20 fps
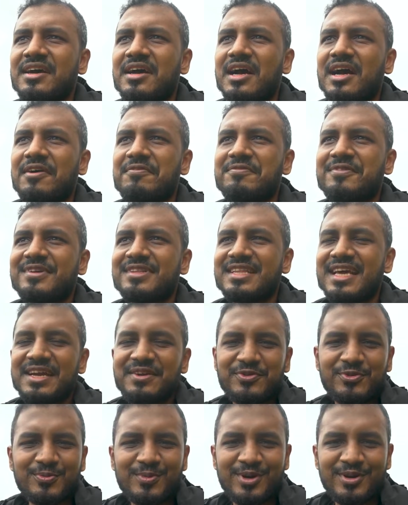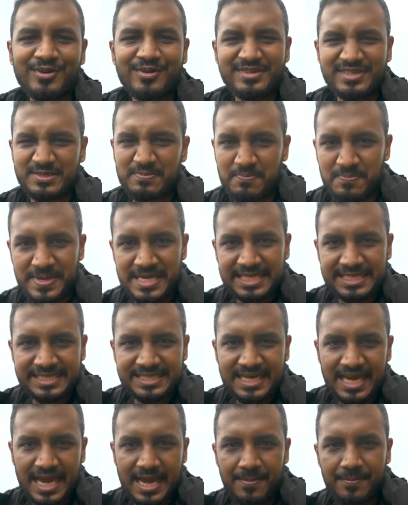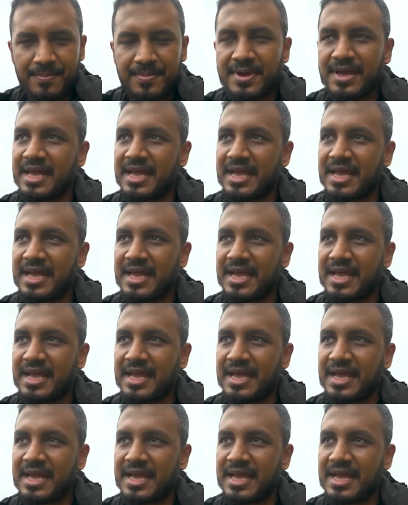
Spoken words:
after that tomorrow it's beach time,